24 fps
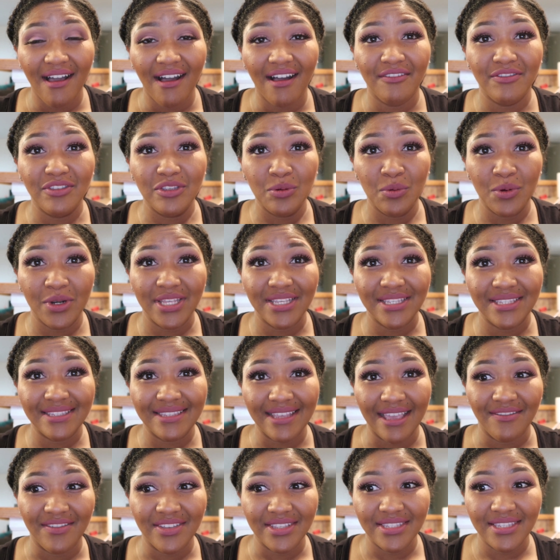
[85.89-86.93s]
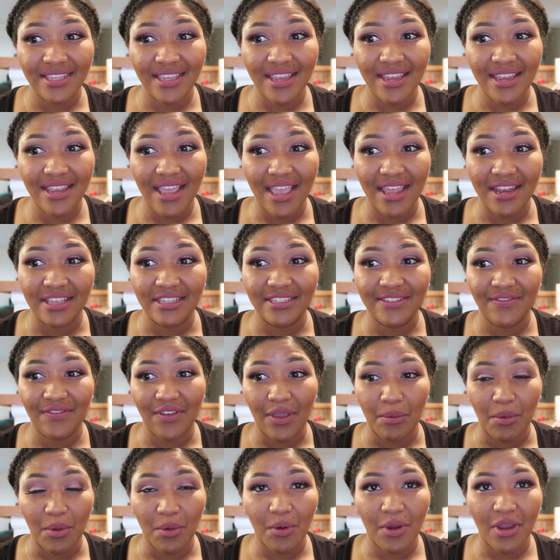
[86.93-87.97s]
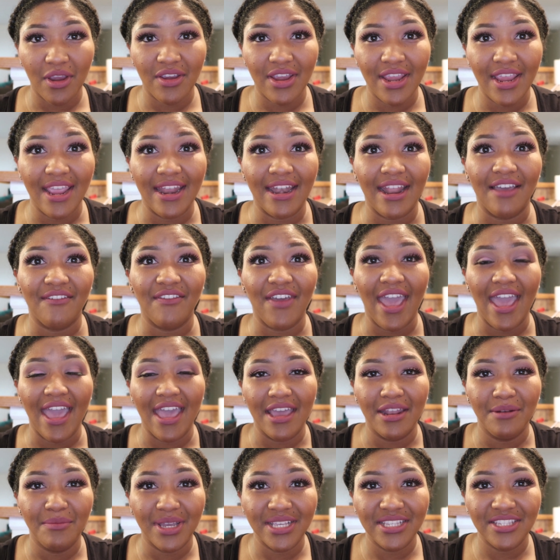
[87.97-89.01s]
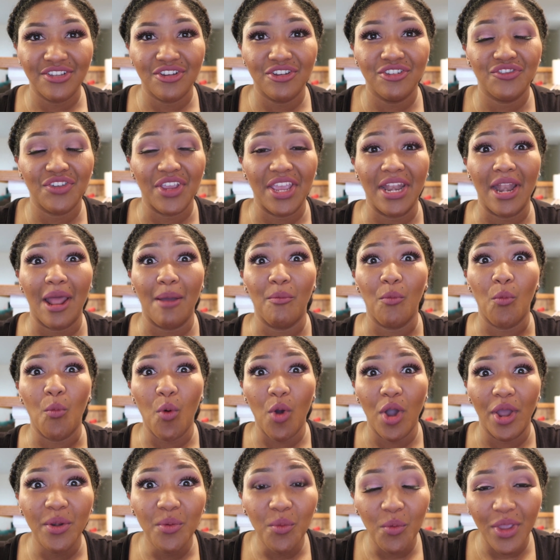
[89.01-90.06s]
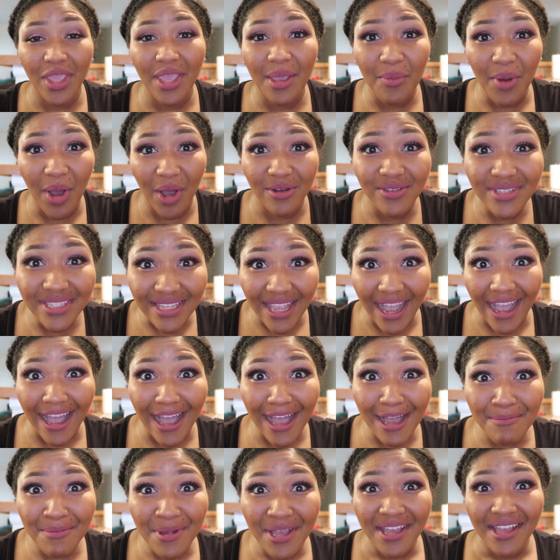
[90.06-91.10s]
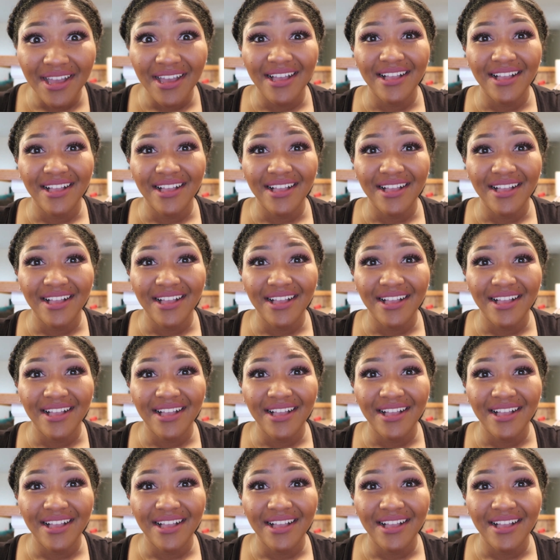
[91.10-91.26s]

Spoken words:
of 2017, and it's February, and I've had my surgery and I'm 1 week post-op.